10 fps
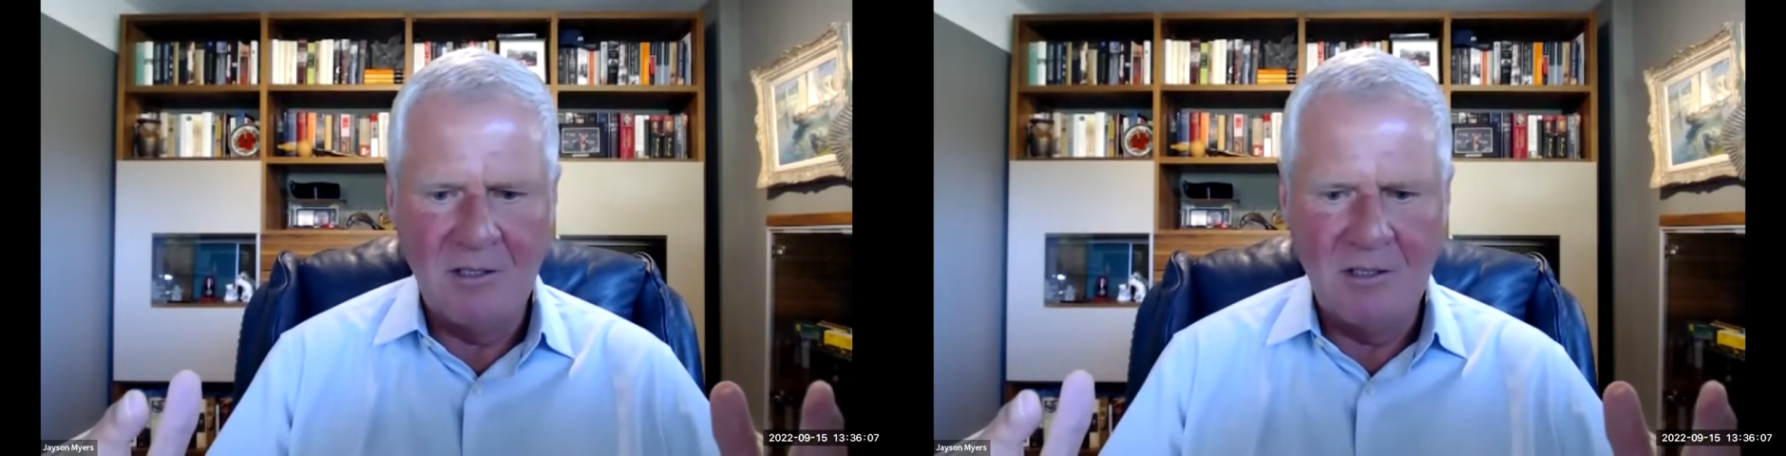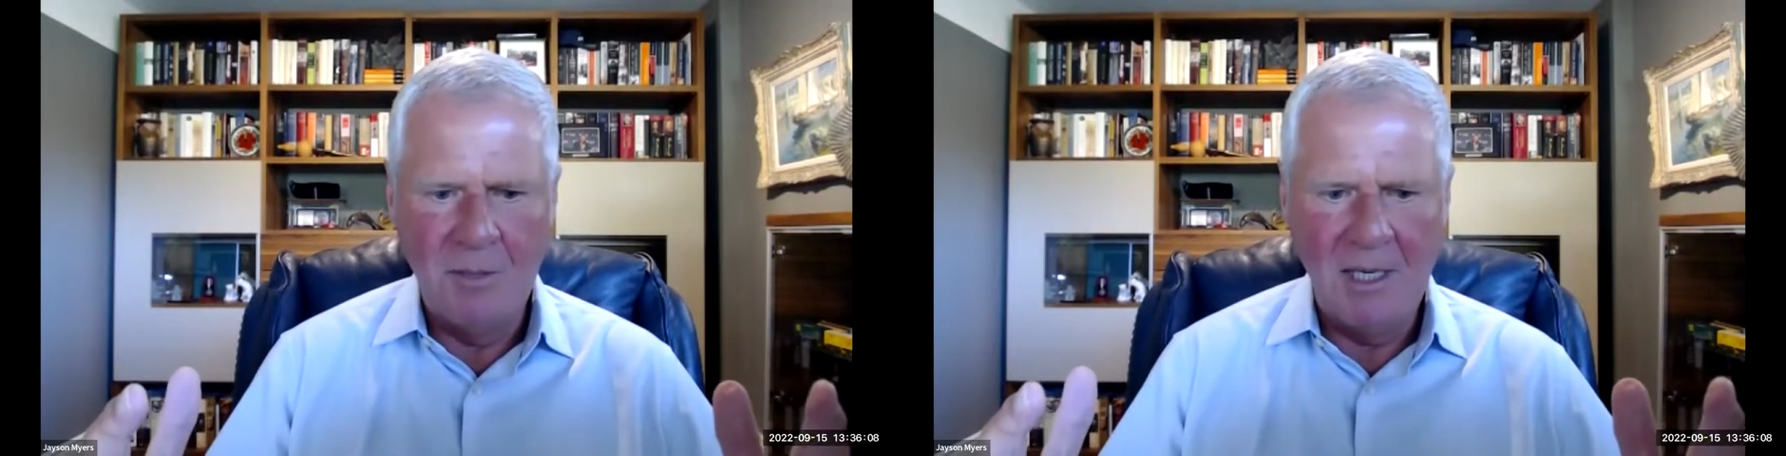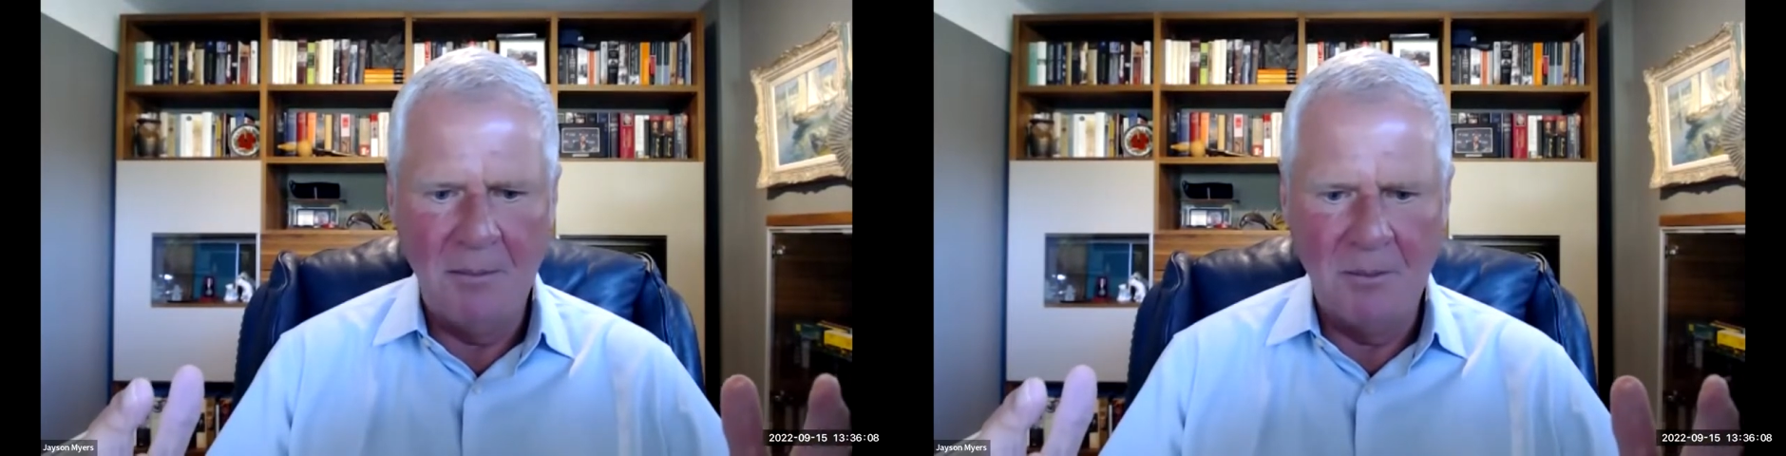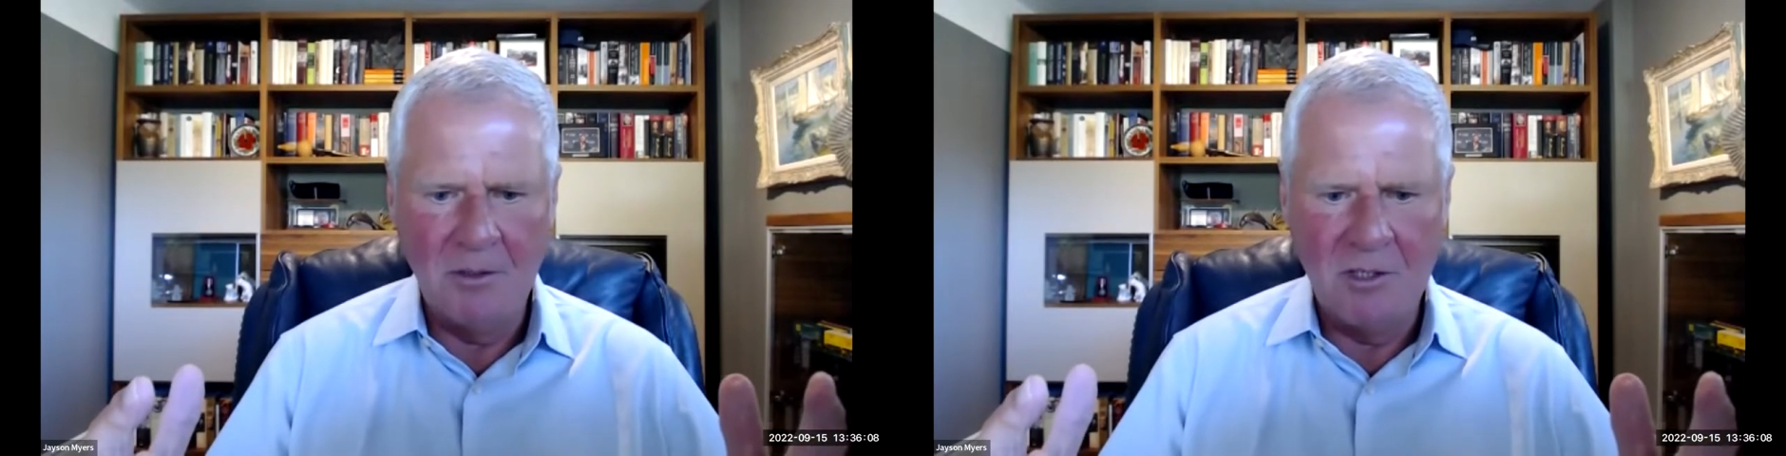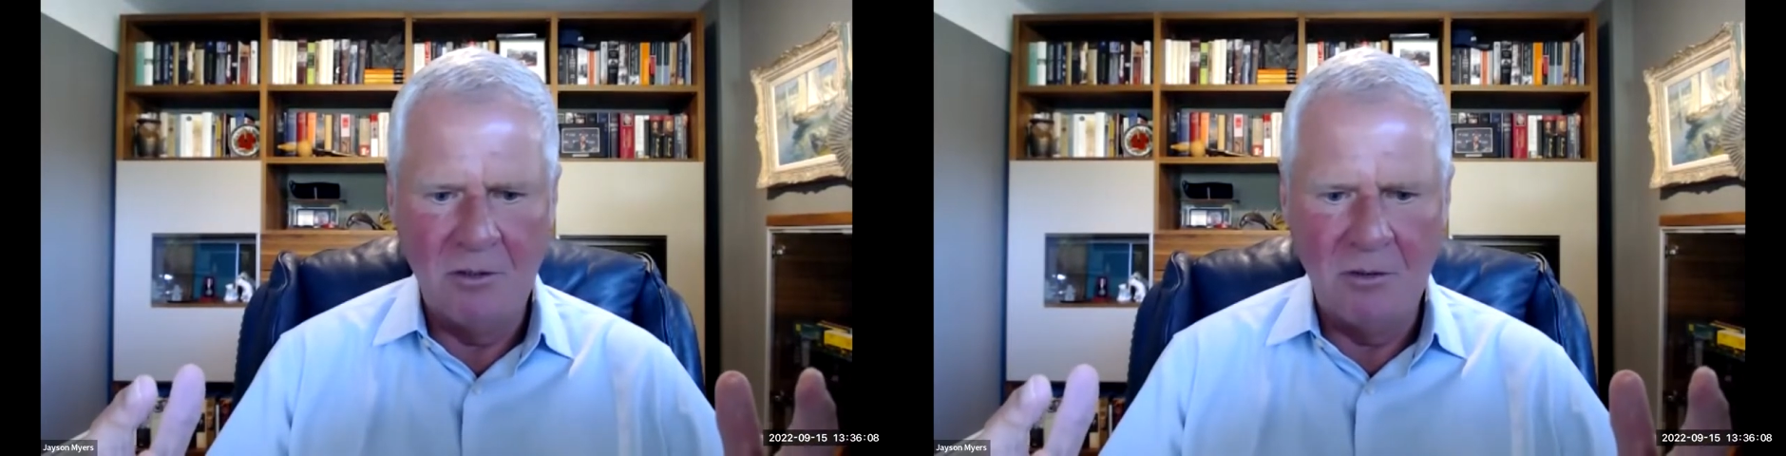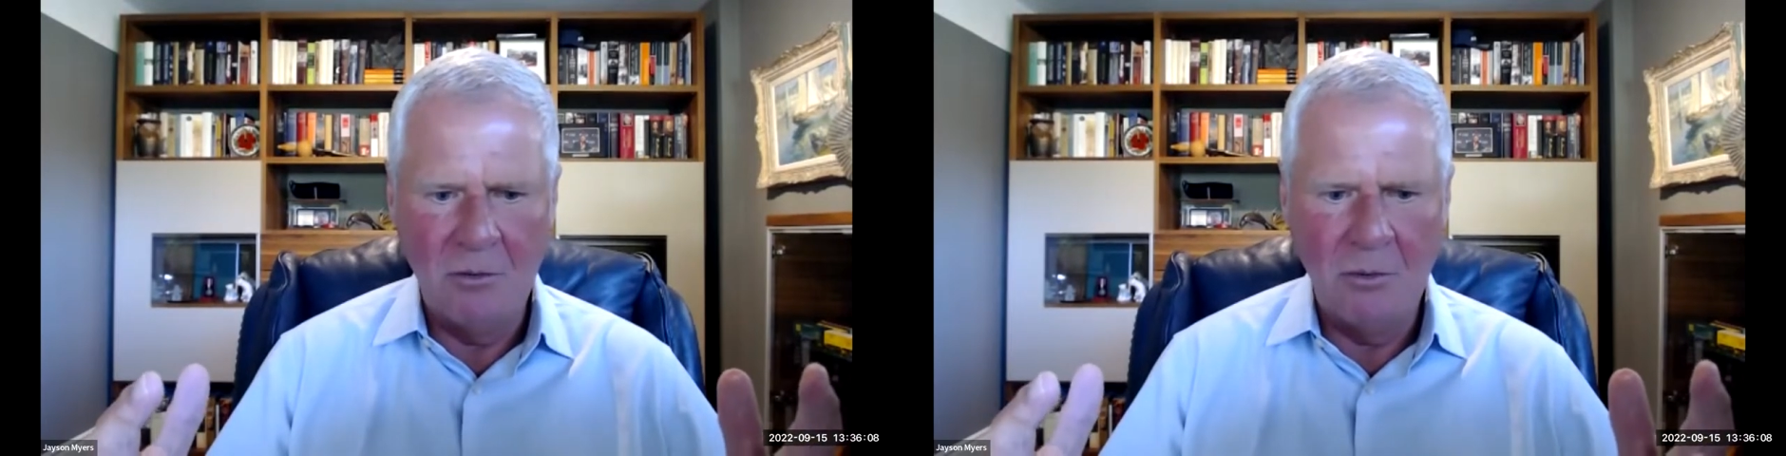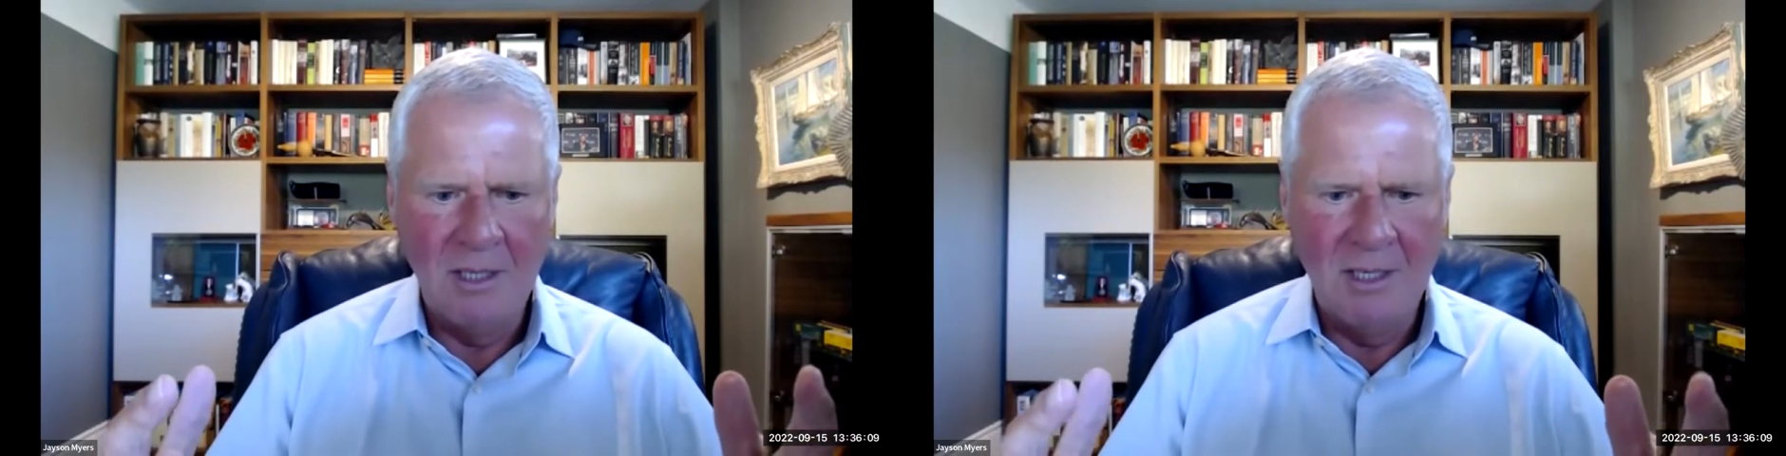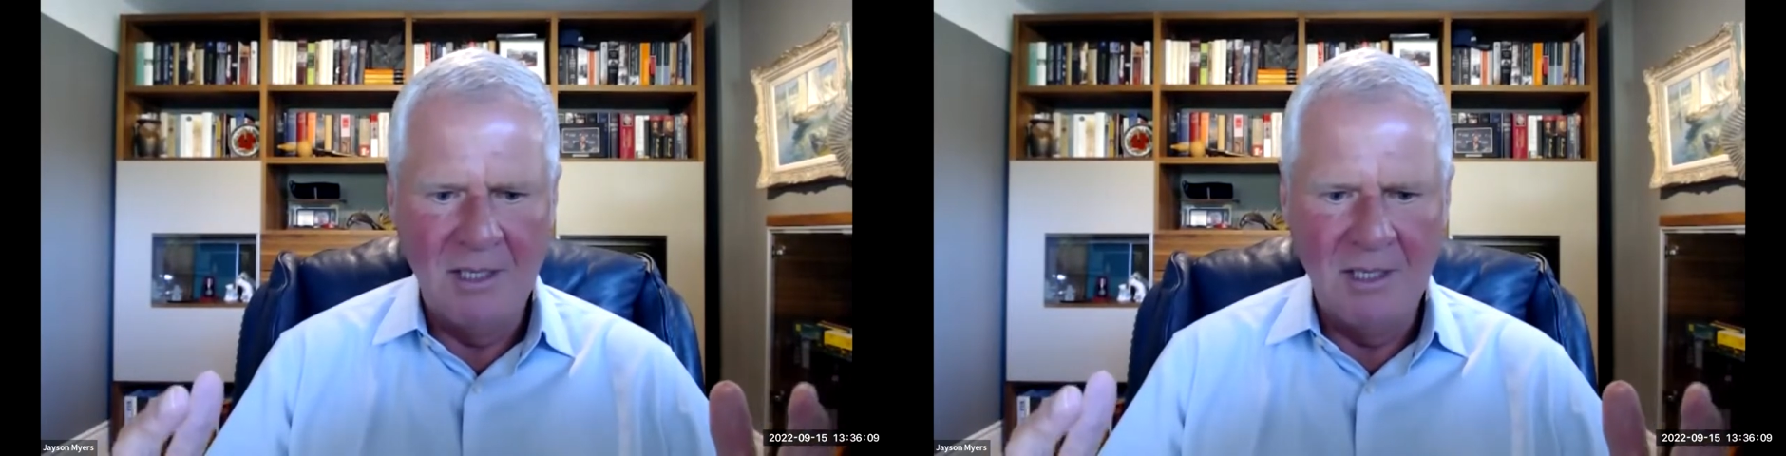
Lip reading: to be able to